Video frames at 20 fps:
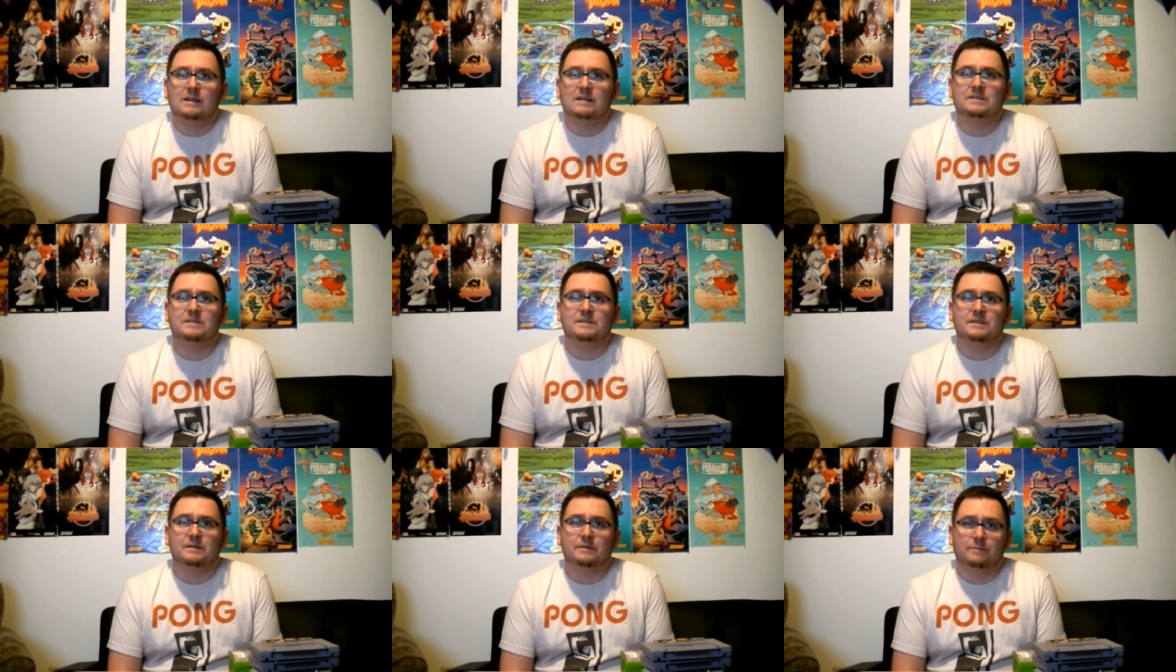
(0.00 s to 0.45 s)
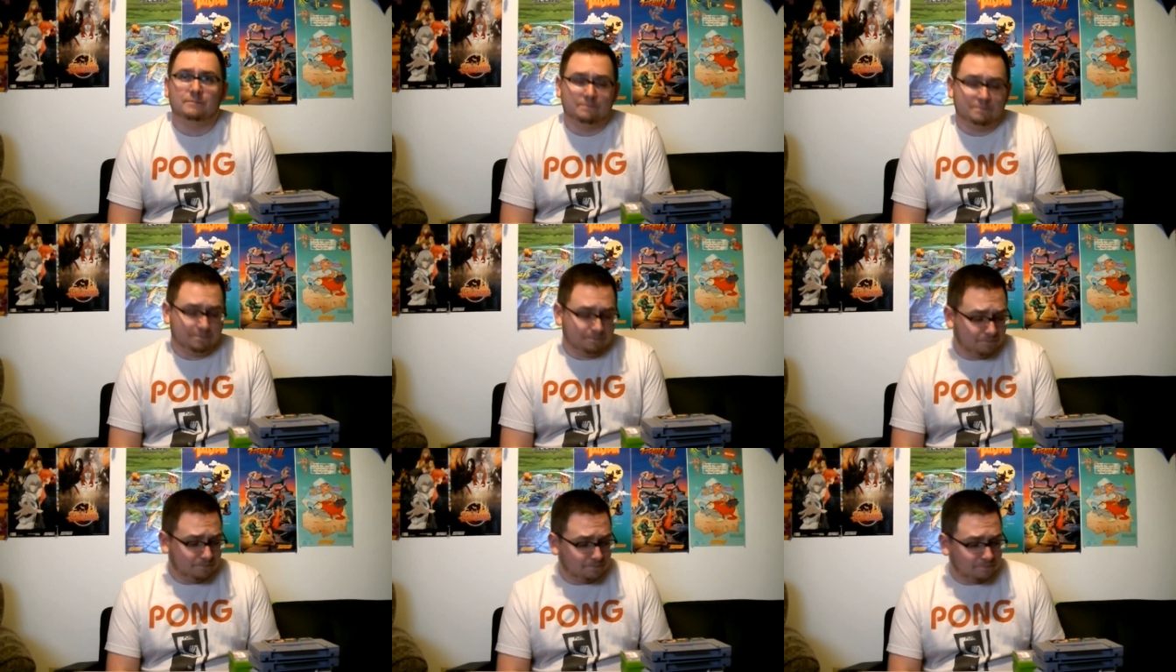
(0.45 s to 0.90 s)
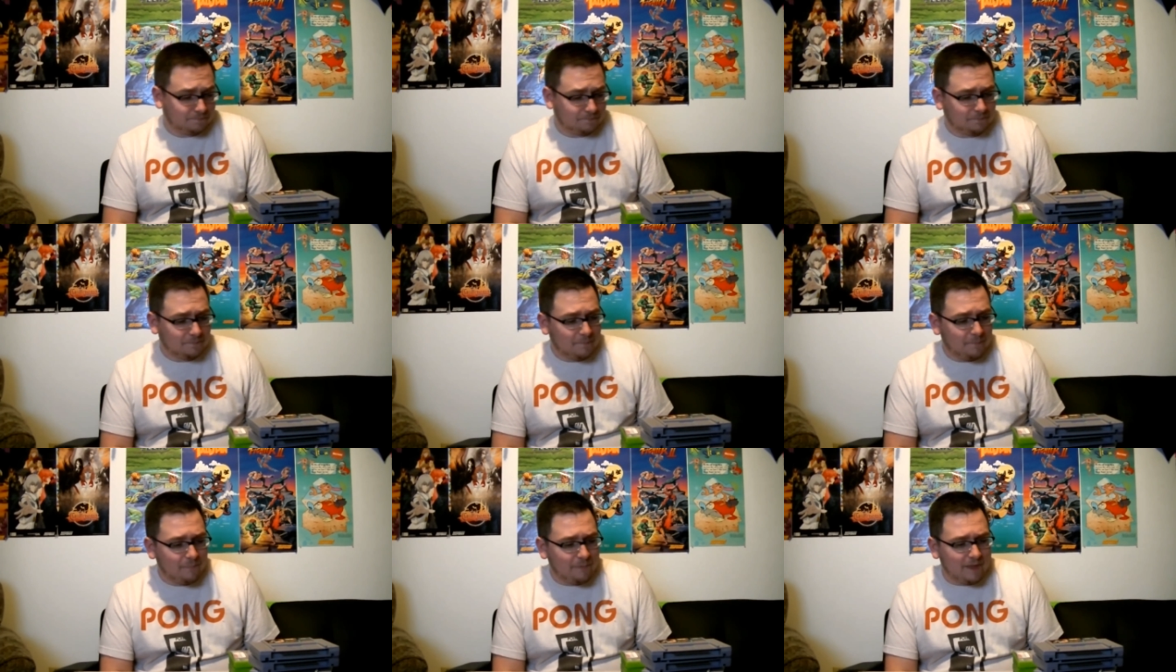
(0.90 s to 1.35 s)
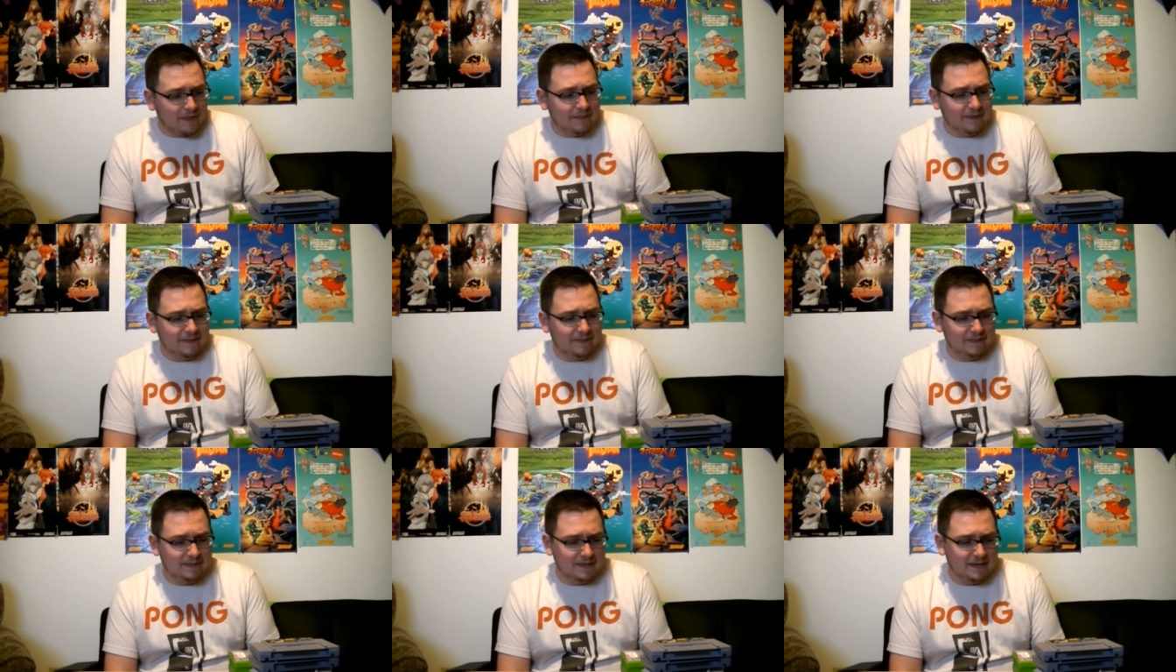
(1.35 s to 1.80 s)
let's see. I
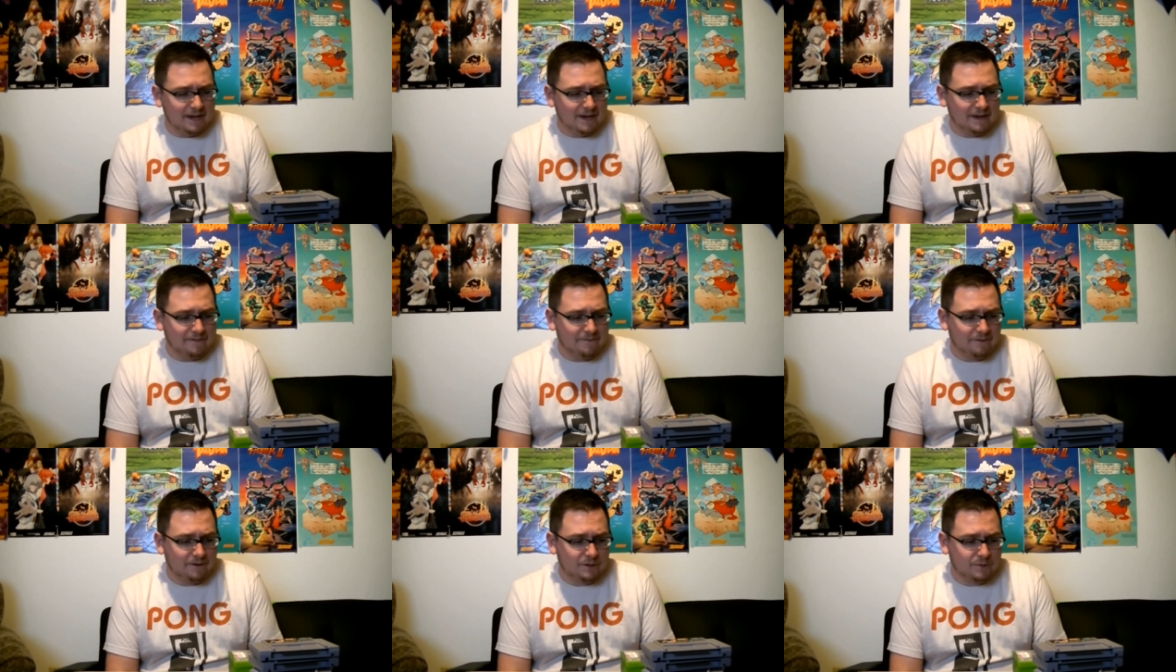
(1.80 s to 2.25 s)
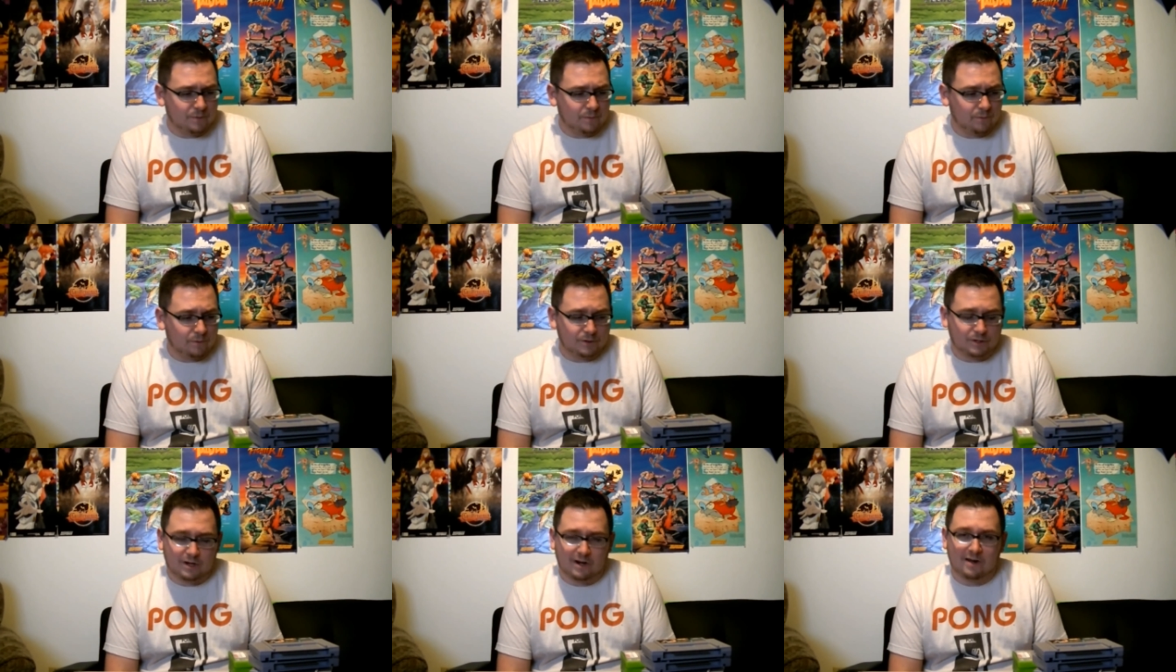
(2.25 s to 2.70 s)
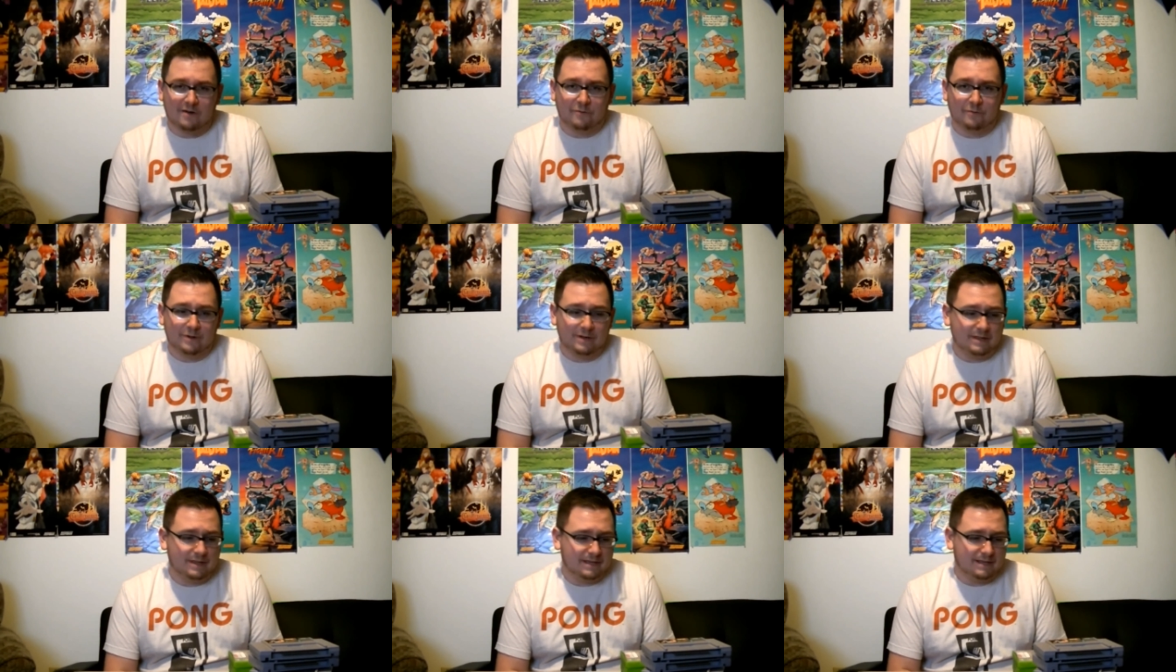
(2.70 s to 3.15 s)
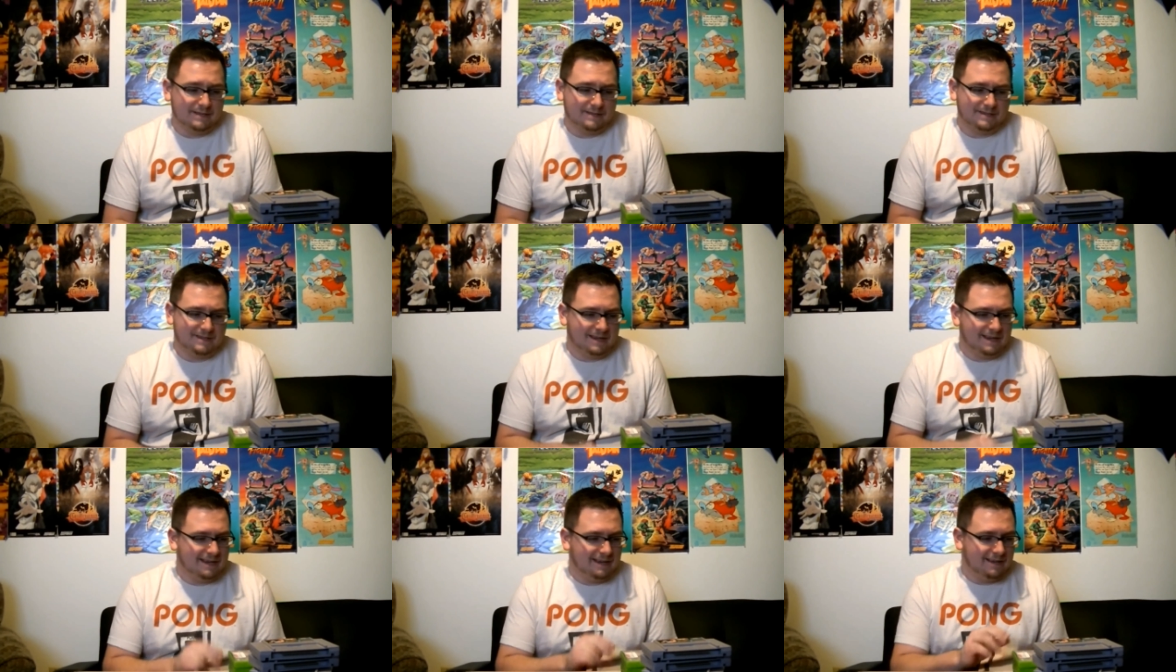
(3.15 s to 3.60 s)
think the uh, first one we'll start off with
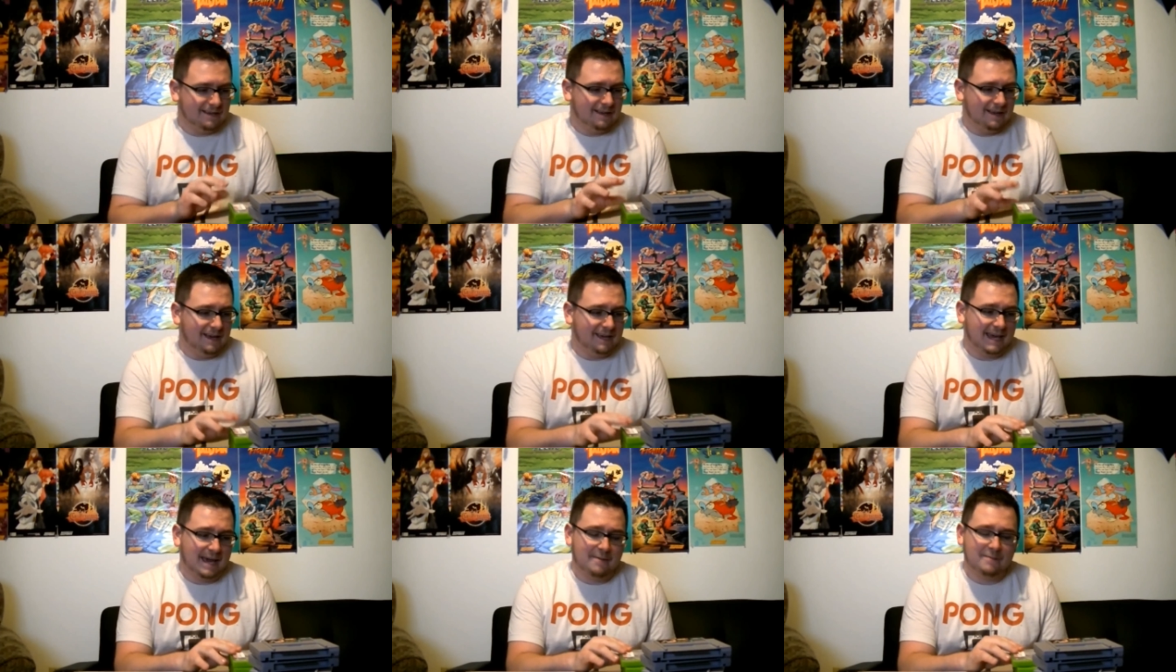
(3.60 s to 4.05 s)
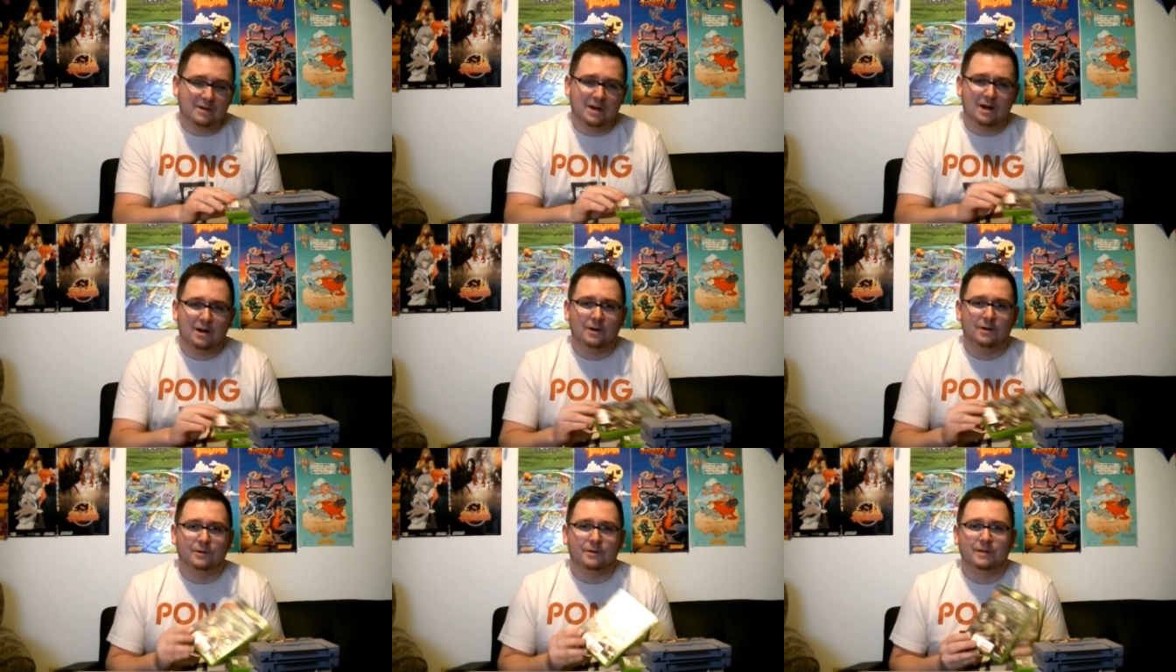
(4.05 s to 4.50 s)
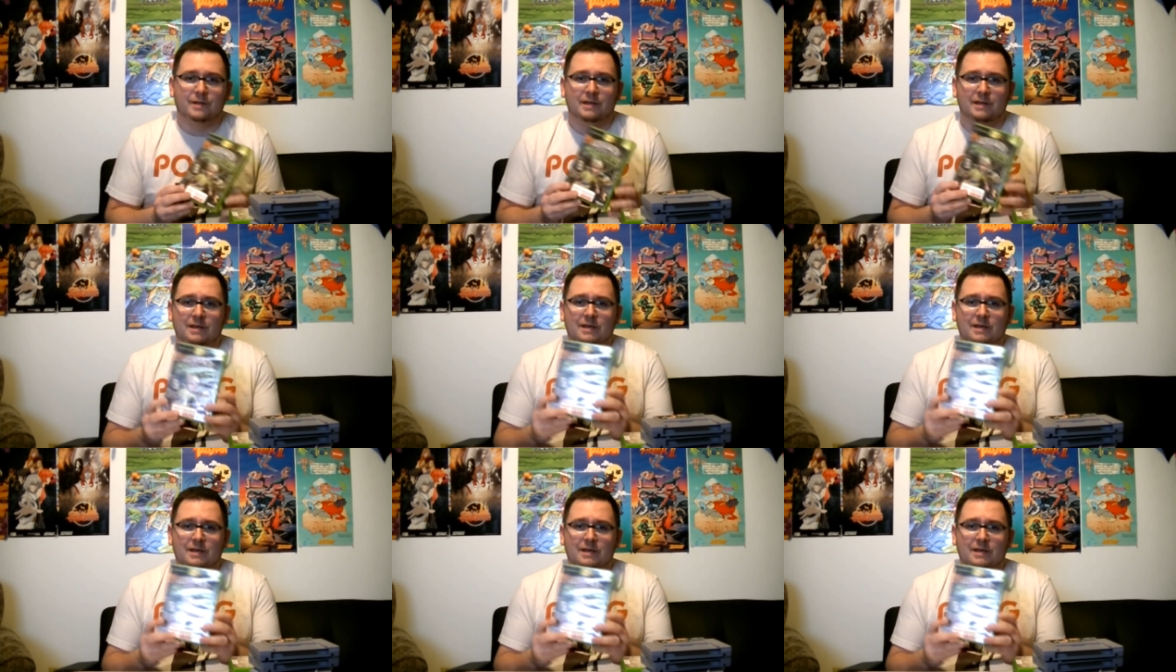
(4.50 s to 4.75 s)
is uh, a game called